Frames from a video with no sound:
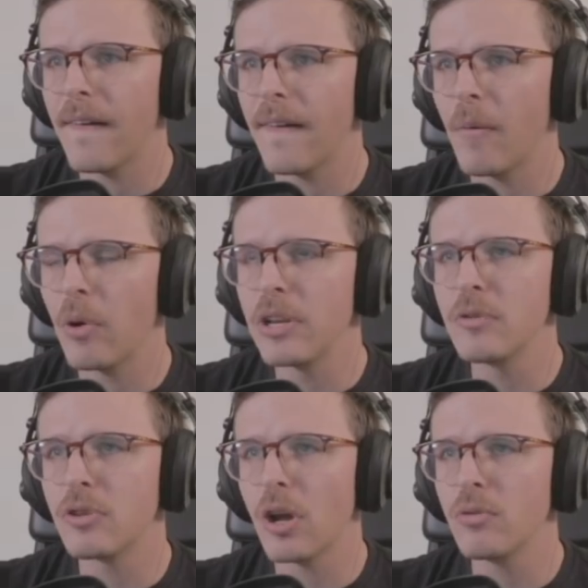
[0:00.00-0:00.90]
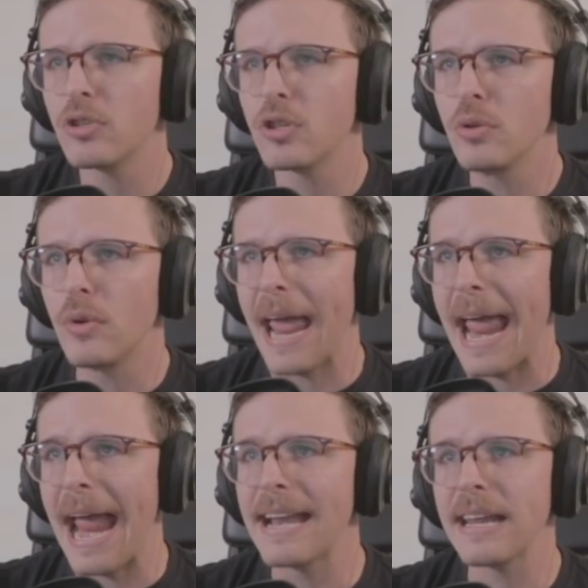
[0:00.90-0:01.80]
When you go to
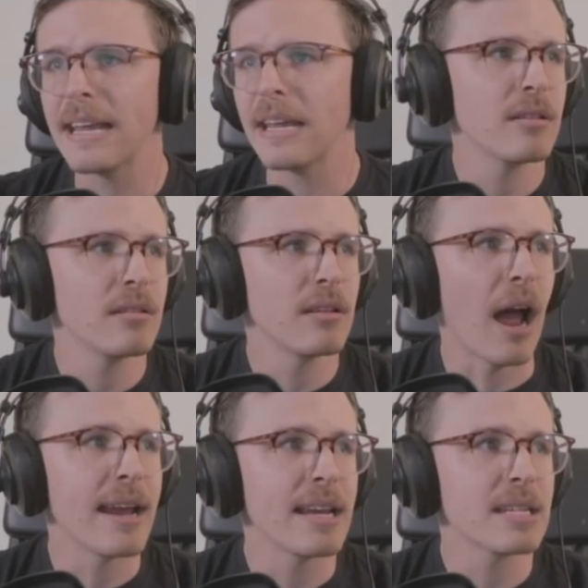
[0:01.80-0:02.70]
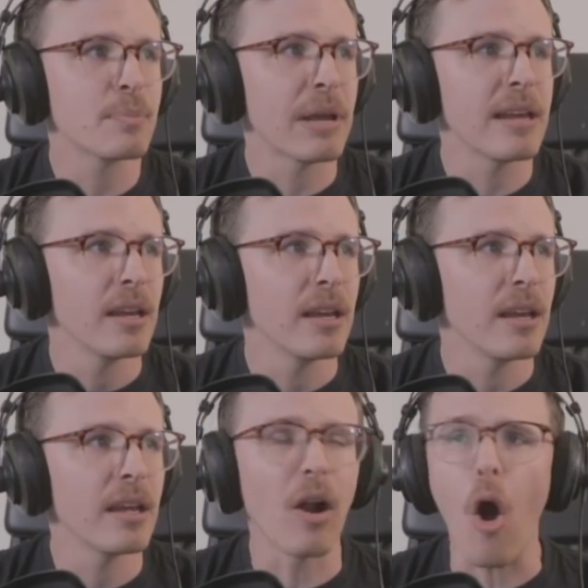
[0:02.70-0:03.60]
any ISP,
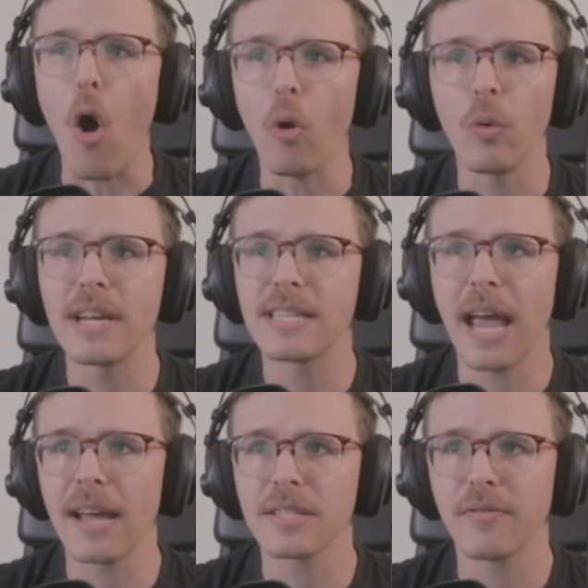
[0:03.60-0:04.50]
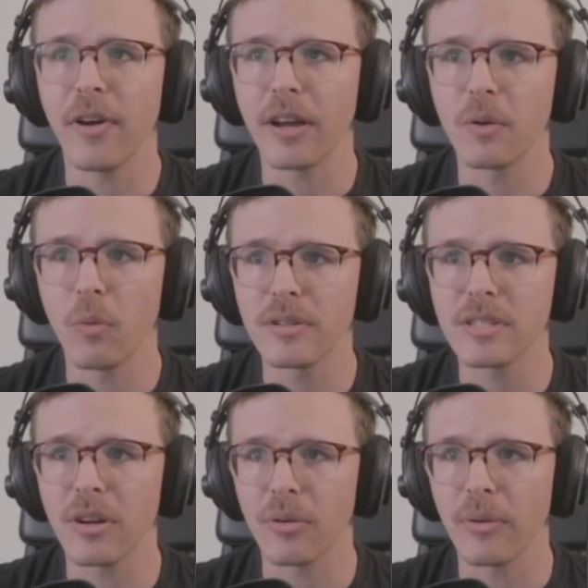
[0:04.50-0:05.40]
it always has fucking
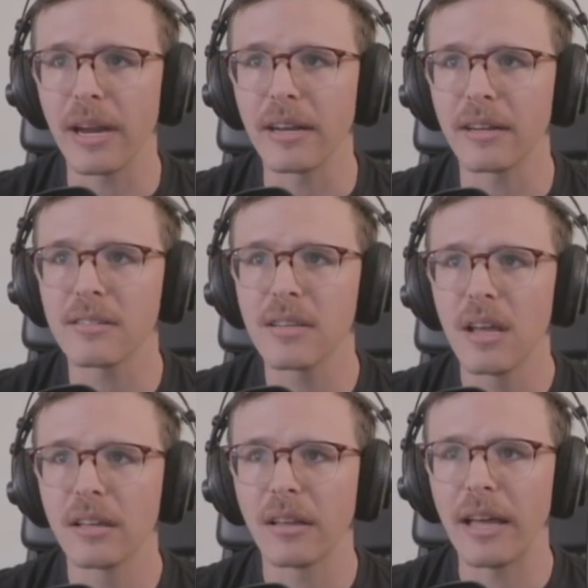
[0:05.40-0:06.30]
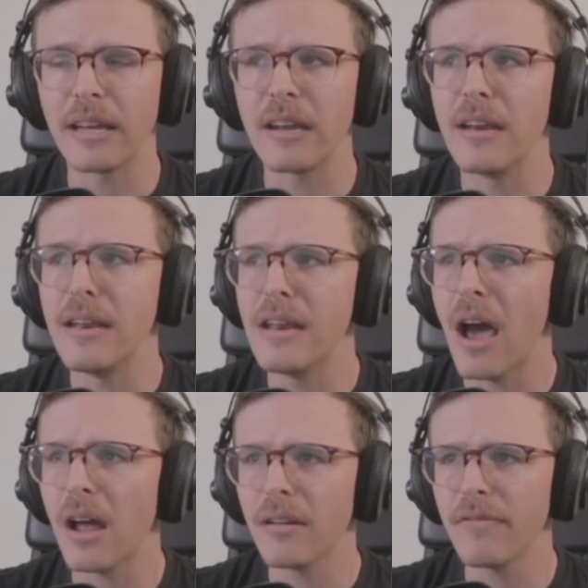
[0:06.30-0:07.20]
1-star ratings. Like,
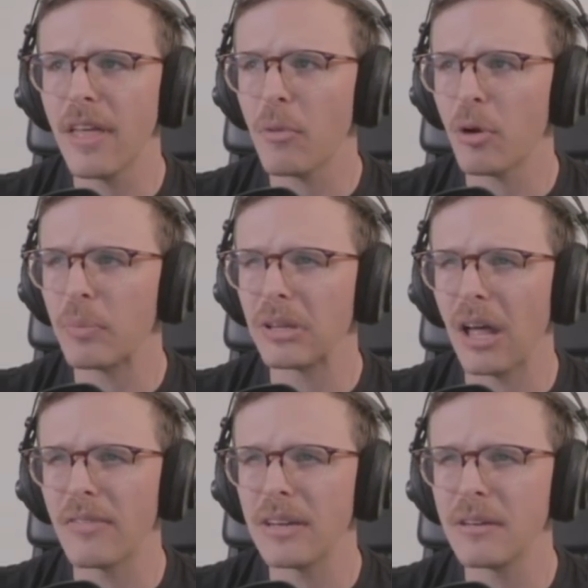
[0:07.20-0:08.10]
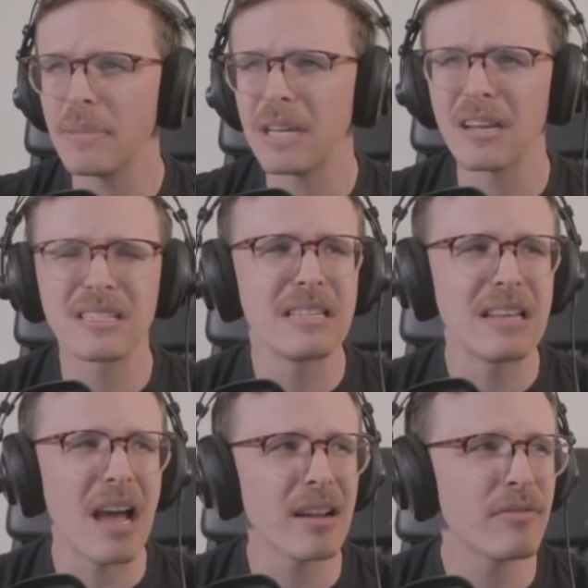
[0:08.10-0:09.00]
none of them are beloved because
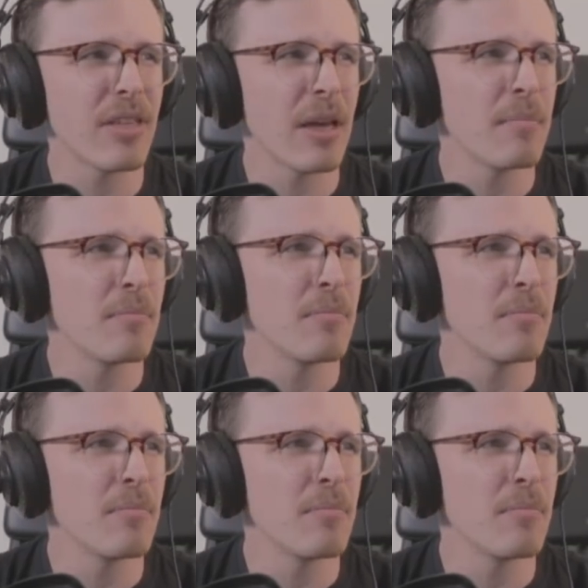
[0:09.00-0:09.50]
none of them